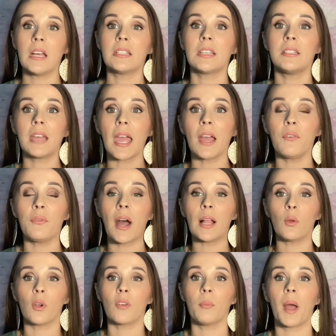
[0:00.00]
Today, a
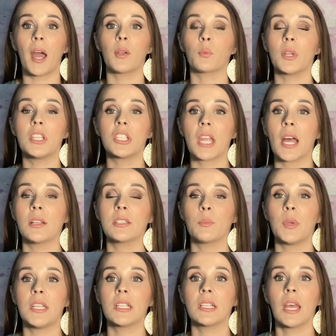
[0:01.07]
follower of mine reached out to
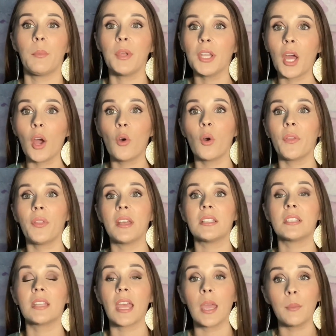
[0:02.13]
me to let me know that
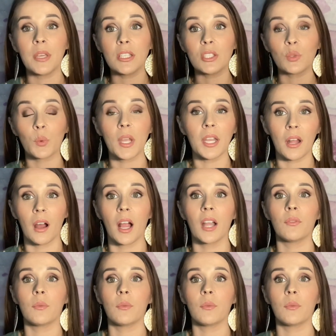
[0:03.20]
Sammi Sweetheart